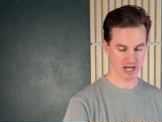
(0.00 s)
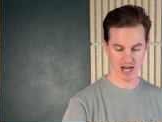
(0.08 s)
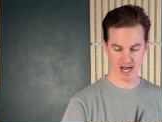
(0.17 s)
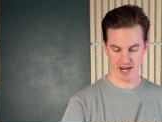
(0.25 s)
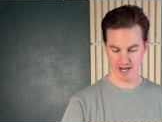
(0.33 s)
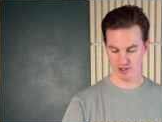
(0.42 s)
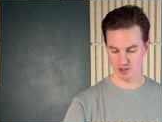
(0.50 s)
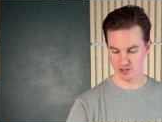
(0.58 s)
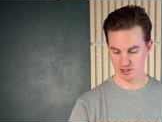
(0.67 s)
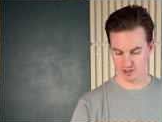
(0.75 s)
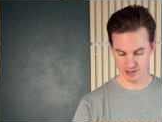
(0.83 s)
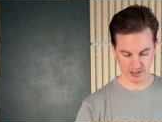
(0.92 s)
I
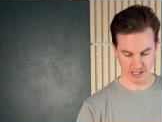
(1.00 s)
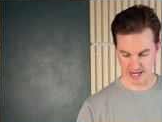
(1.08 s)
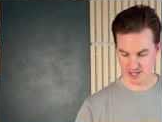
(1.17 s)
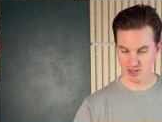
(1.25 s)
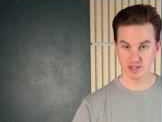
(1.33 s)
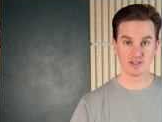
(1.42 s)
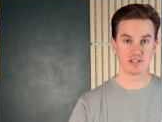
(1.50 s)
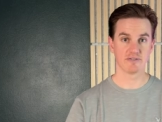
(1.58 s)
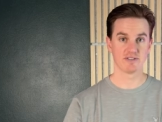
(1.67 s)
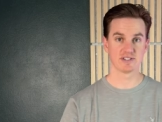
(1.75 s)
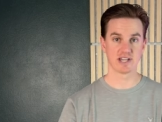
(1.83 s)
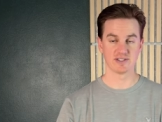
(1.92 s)
like the
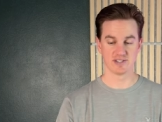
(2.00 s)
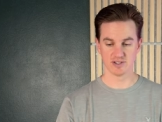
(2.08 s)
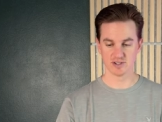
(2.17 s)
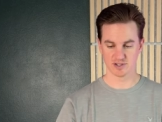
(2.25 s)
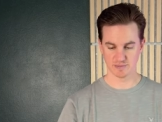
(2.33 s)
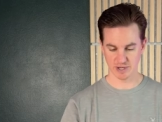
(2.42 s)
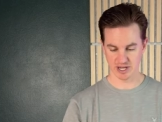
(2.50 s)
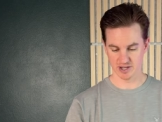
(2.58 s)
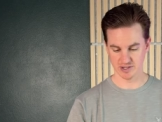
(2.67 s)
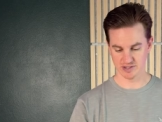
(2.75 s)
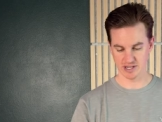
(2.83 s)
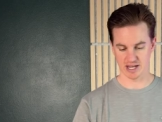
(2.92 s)
different size scissors
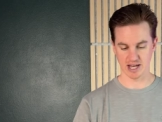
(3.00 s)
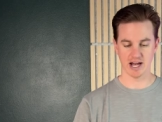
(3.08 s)
because like